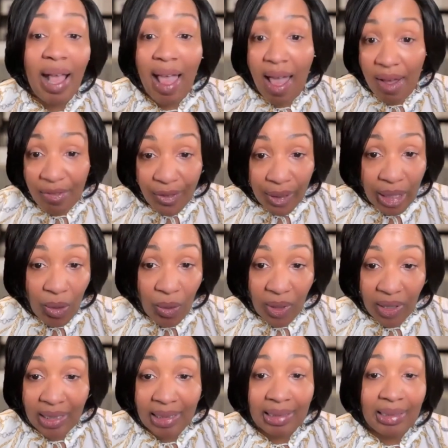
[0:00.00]
every
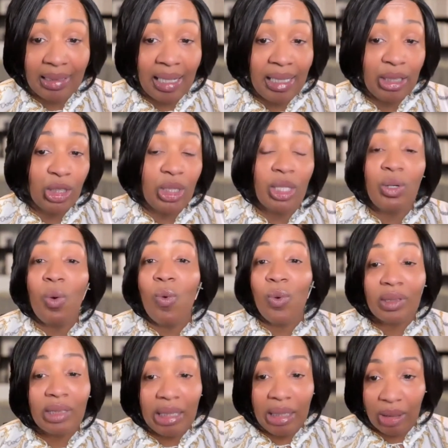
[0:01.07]
organization
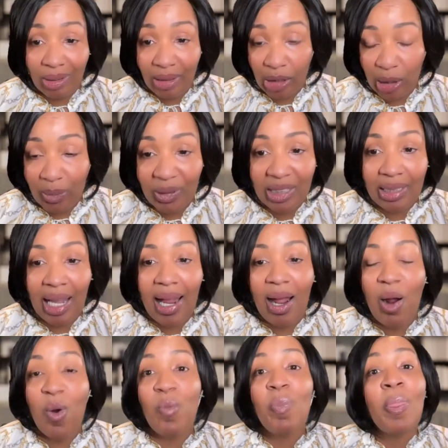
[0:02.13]
or leadership
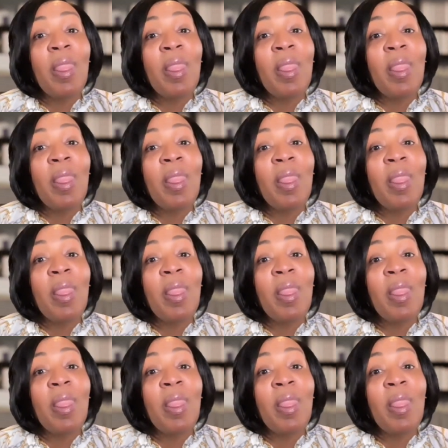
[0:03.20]
style.